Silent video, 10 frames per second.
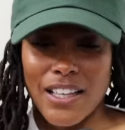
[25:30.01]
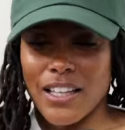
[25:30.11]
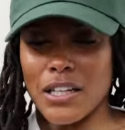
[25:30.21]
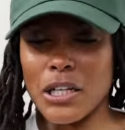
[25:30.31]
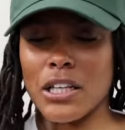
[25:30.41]

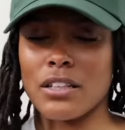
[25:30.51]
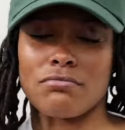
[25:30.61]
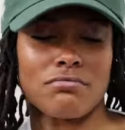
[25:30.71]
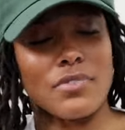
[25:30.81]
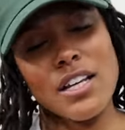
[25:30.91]
Uh, Get
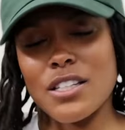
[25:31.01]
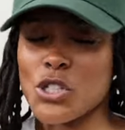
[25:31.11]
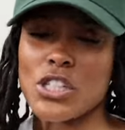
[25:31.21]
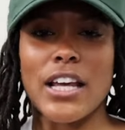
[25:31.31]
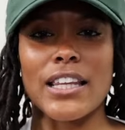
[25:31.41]
into my girl.
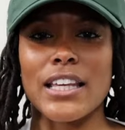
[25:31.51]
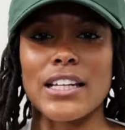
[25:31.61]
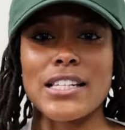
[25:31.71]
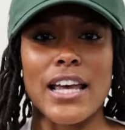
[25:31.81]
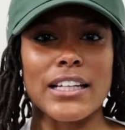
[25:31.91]
Janae the
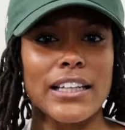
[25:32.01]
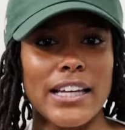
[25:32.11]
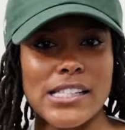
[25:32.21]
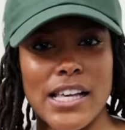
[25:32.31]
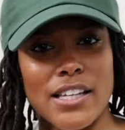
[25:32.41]
entertainer,
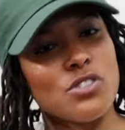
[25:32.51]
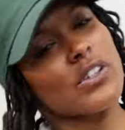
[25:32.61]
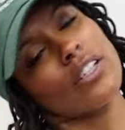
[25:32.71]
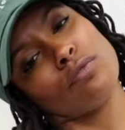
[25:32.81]
like Cedric.